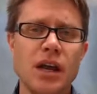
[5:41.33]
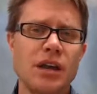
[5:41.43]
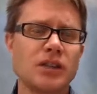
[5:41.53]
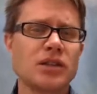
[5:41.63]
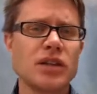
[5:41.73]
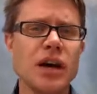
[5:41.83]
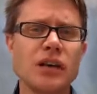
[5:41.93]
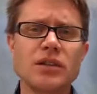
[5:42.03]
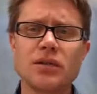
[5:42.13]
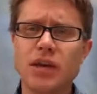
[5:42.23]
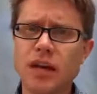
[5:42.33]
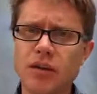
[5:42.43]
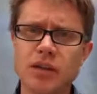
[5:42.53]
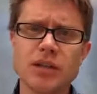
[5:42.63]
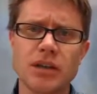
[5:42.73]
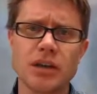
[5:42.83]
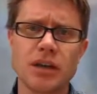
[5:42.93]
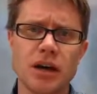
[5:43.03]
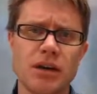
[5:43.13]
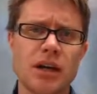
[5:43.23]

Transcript: And there's tons of keratin in there.